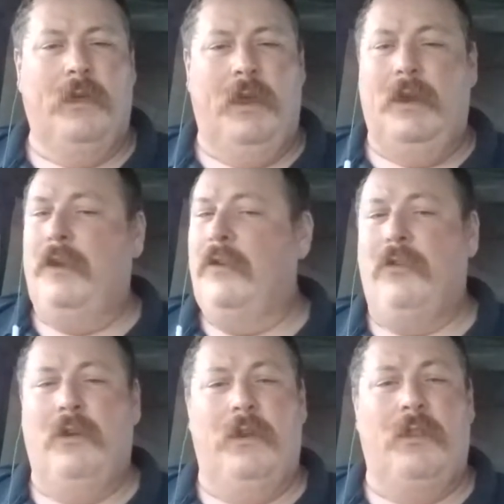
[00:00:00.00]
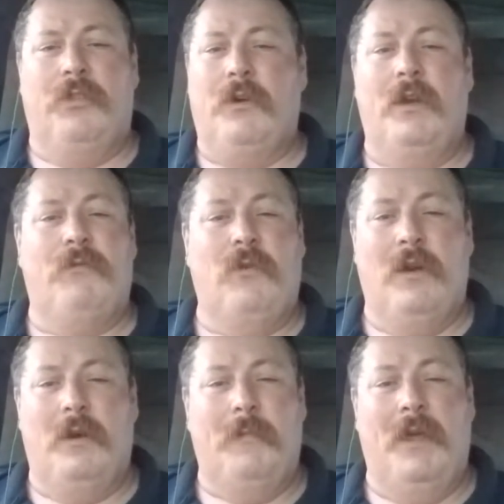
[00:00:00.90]
in addition to the 300 or
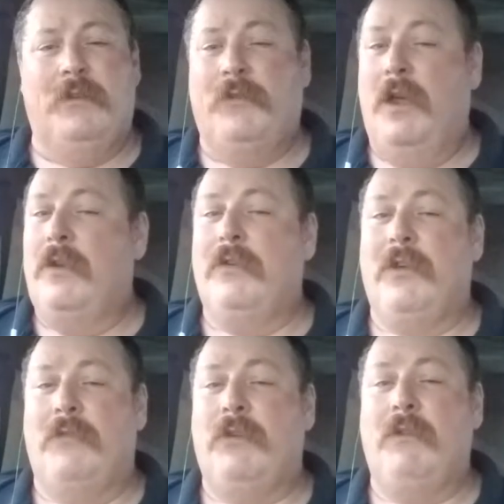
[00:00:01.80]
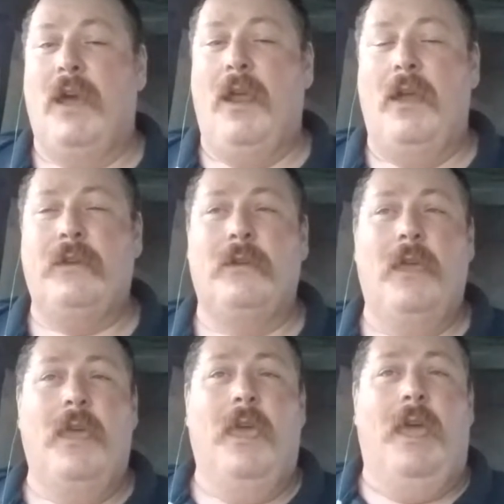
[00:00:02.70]
400 pounds of other stuff you've got on you,
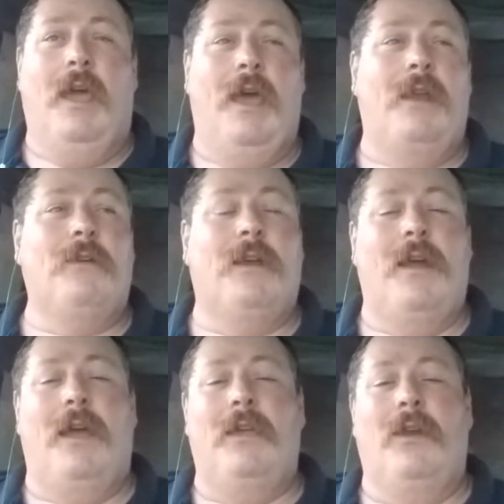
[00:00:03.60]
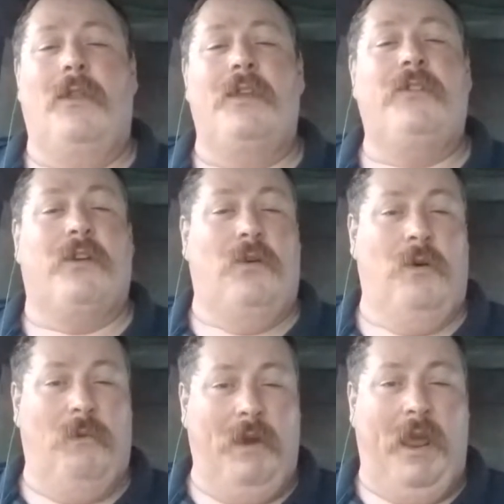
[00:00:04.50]
I don't care how, unless you're
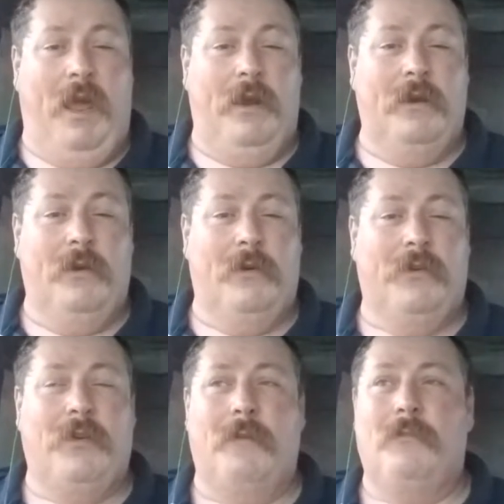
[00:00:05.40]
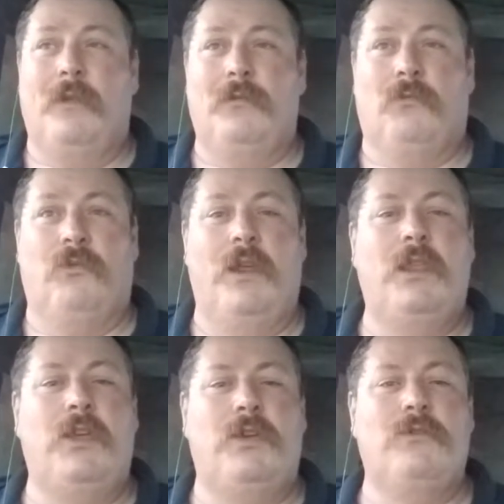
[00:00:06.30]
Conan or some
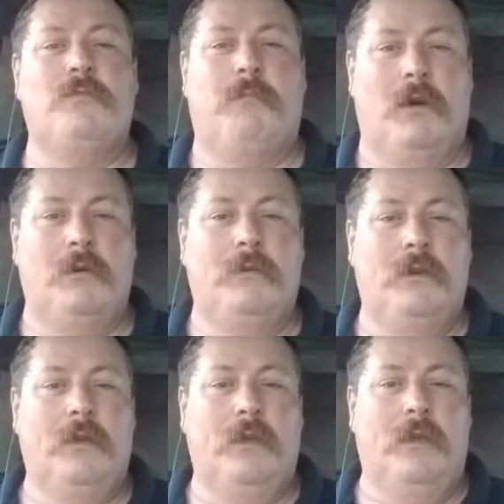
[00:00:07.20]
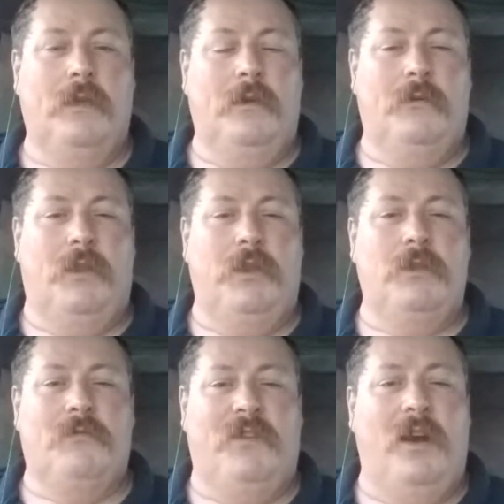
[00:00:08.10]
really huge brute with
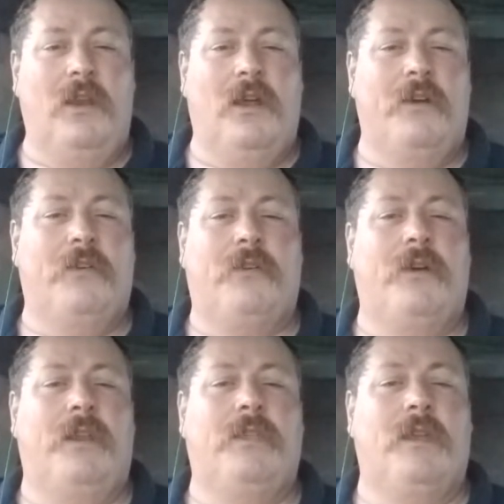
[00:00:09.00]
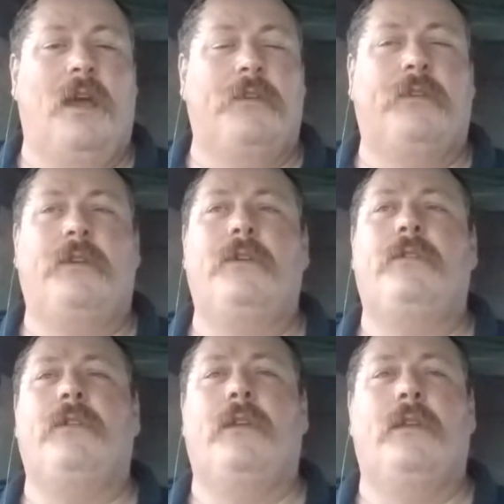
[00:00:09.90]
a very large strength and
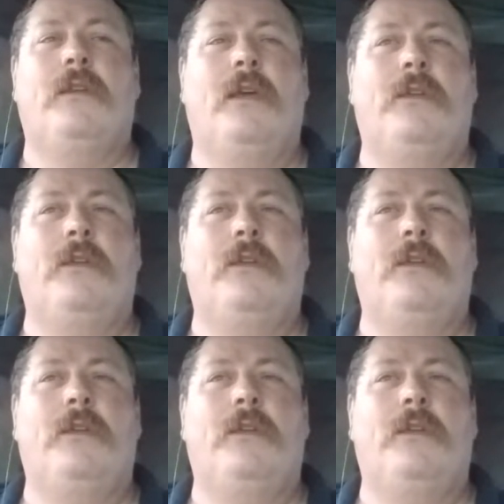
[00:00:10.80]
constitution